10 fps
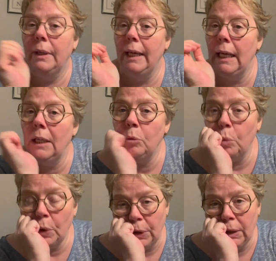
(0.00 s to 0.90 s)
It
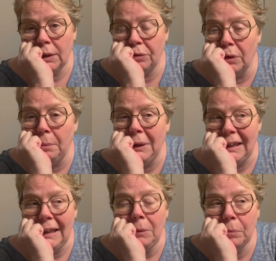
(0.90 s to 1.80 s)
worked for
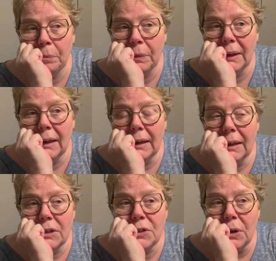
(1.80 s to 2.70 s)
me.
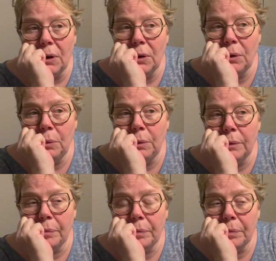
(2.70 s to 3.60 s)
So
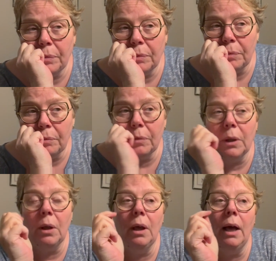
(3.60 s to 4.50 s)

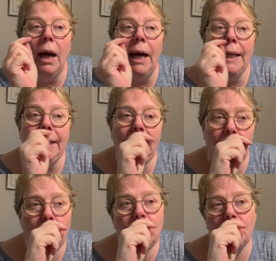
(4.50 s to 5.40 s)
I
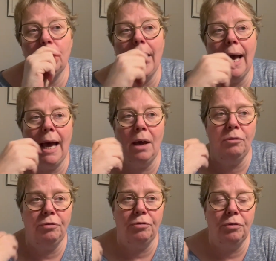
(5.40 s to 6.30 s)
used to
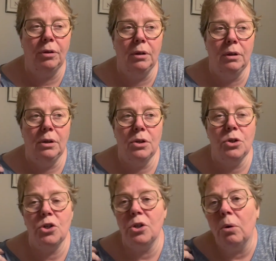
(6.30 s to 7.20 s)
have
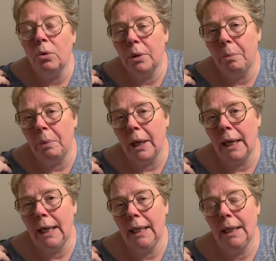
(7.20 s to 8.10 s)
shoulder
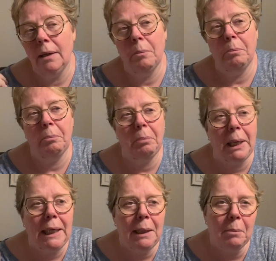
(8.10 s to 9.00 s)
pain,
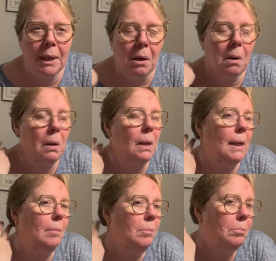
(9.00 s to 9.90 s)
pain in my
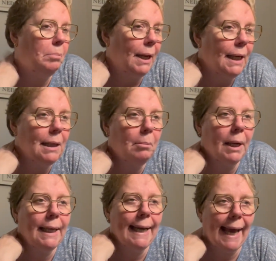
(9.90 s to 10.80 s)
arm, pain in
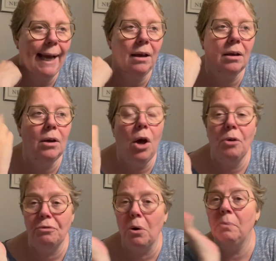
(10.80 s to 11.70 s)
my neck
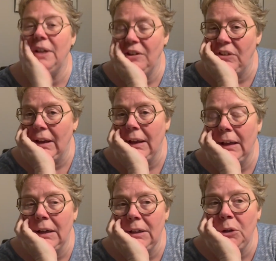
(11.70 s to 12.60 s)
from knitting,
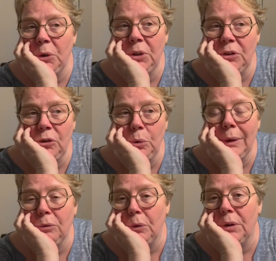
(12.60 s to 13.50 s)
and I couldn't do
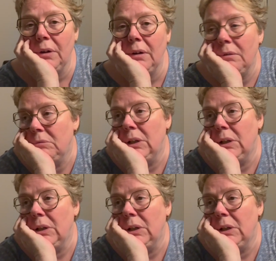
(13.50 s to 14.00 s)
it for a